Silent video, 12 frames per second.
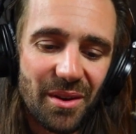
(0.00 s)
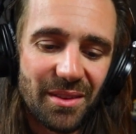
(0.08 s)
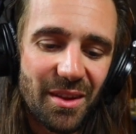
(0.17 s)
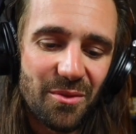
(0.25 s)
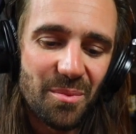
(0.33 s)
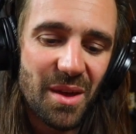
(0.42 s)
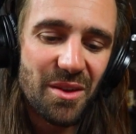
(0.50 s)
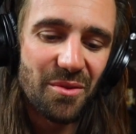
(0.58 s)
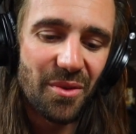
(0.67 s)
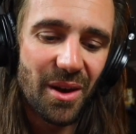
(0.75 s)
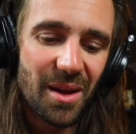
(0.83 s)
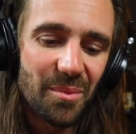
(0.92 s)
it's given me a
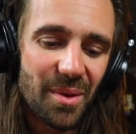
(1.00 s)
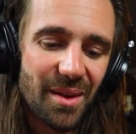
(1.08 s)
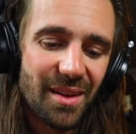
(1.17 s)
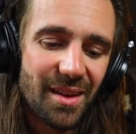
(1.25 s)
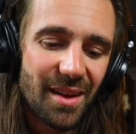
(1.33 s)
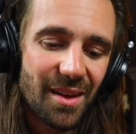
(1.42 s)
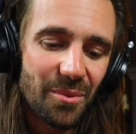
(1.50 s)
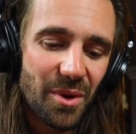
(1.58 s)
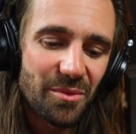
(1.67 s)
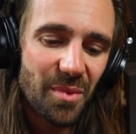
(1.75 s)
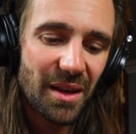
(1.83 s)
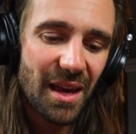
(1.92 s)
vibe.
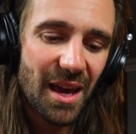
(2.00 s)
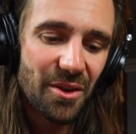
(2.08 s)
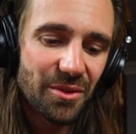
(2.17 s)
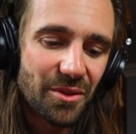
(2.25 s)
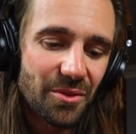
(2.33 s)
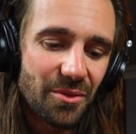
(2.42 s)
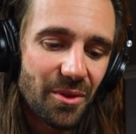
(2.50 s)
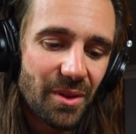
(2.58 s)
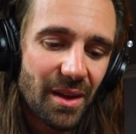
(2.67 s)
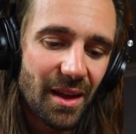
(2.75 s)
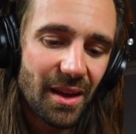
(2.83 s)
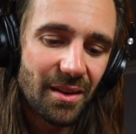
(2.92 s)
Where's my Chaos
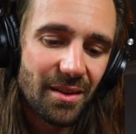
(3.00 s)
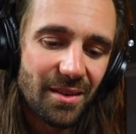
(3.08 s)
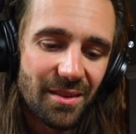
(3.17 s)
controller at?